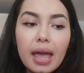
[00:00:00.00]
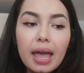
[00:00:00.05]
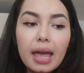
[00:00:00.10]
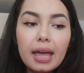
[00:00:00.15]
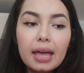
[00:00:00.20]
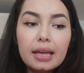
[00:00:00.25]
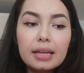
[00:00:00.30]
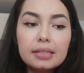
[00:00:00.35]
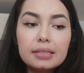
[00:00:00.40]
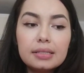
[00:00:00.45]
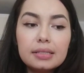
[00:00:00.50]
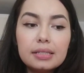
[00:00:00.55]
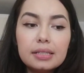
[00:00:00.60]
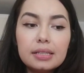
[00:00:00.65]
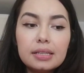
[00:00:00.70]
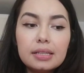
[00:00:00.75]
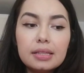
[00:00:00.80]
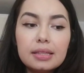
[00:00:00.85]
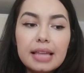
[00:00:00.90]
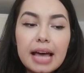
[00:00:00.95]
and
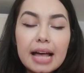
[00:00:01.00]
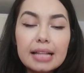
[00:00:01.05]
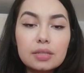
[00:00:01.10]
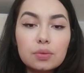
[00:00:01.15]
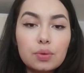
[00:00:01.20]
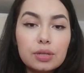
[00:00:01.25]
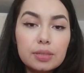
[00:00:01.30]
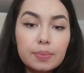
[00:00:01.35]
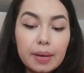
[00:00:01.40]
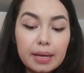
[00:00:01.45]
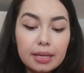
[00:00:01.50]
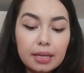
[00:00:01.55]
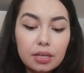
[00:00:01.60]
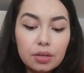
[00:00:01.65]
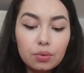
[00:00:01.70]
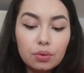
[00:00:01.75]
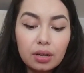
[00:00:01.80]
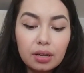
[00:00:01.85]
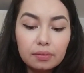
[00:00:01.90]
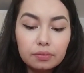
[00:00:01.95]
that's what's making
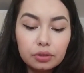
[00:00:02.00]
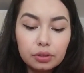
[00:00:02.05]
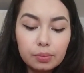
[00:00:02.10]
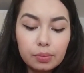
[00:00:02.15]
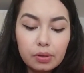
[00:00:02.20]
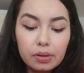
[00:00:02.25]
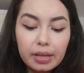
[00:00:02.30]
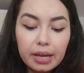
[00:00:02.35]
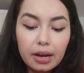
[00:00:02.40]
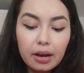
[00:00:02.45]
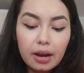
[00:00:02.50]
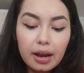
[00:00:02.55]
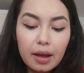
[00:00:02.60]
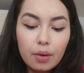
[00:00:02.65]
you comfortable there.